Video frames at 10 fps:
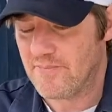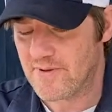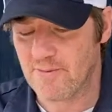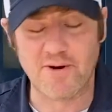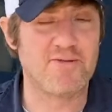
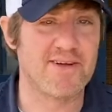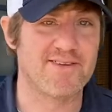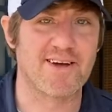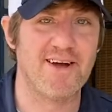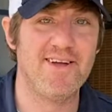one thing is,
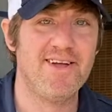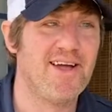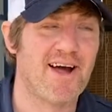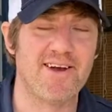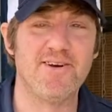I
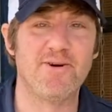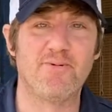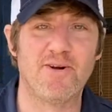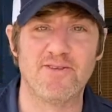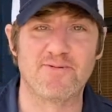didn't know
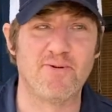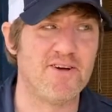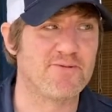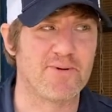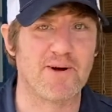where this
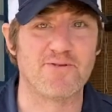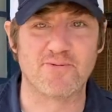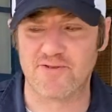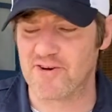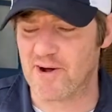was when I was
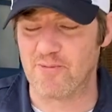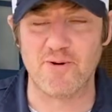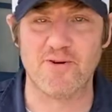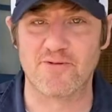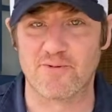switching out
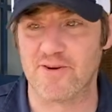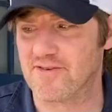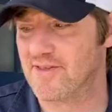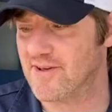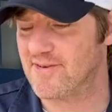wheels
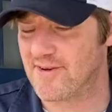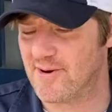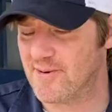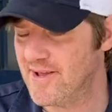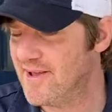recently,
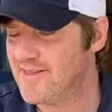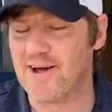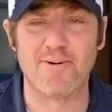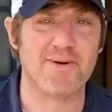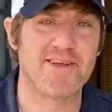so
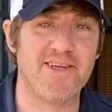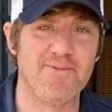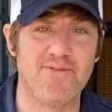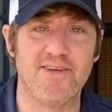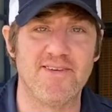now I'm going to
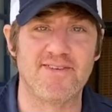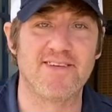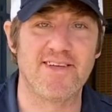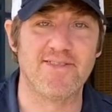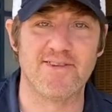keep this
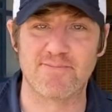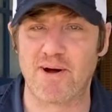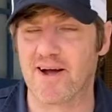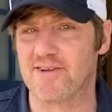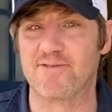in this
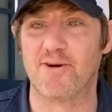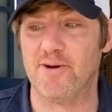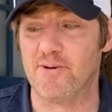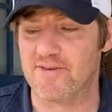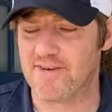pocket so I
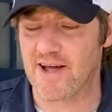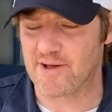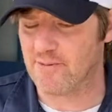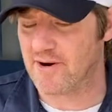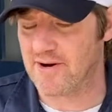know
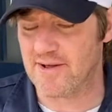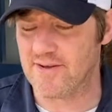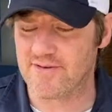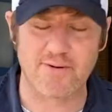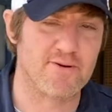exactly where it
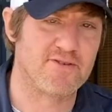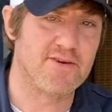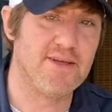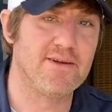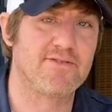is. Of course, you
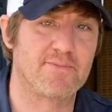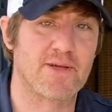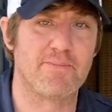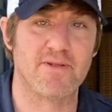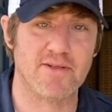need some
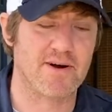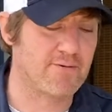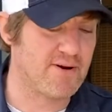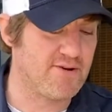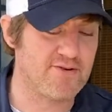type of lug
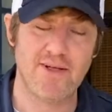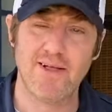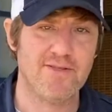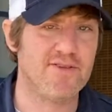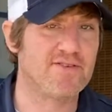wrench.
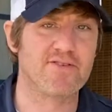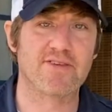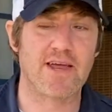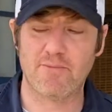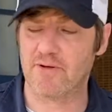This just
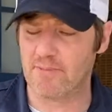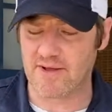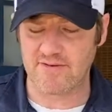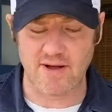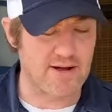came with my
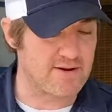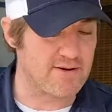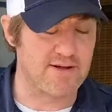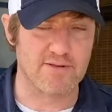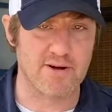stock
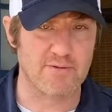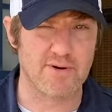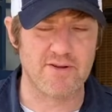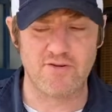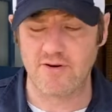lug
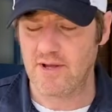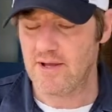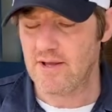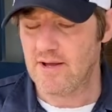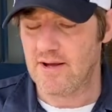wrench,
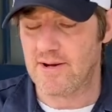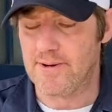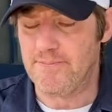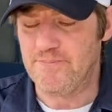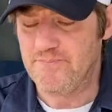
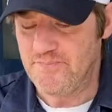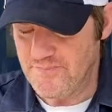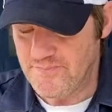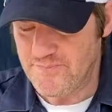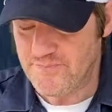and
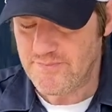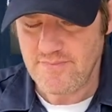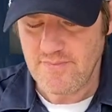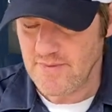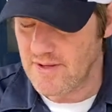
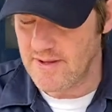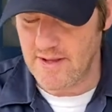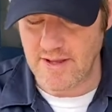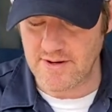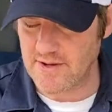
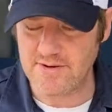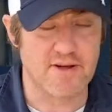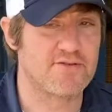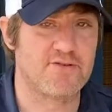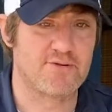it
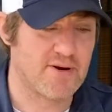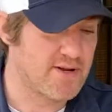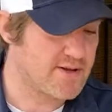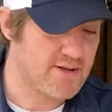does the trick.